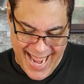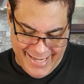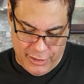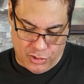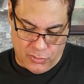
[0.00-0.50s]

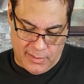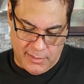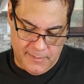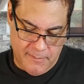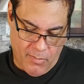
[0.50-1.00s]

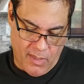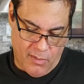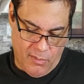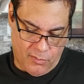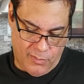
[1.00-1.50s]
extra.
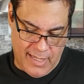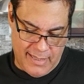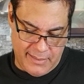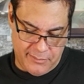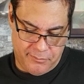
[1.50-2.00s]
All
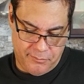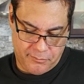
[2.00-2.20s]
right.